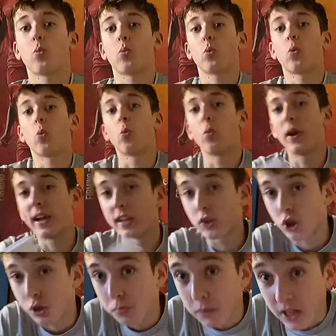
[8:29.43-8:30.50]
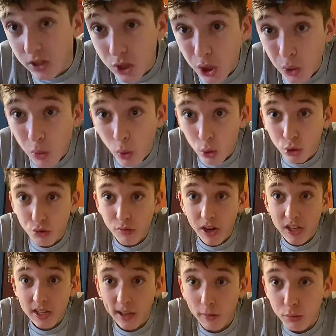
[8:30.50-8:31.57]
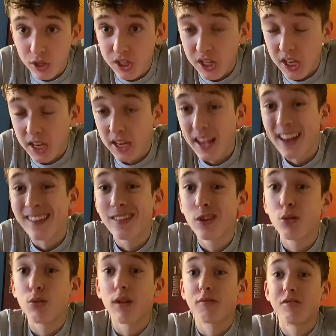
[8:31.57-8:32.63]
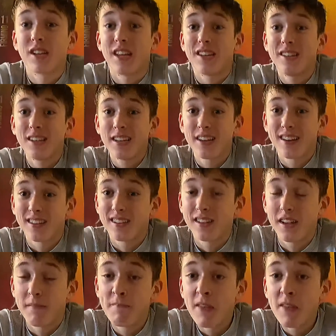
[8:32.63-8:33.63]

Or will it just be a two-horse race like we've seen in two thousand eighteen nineteen?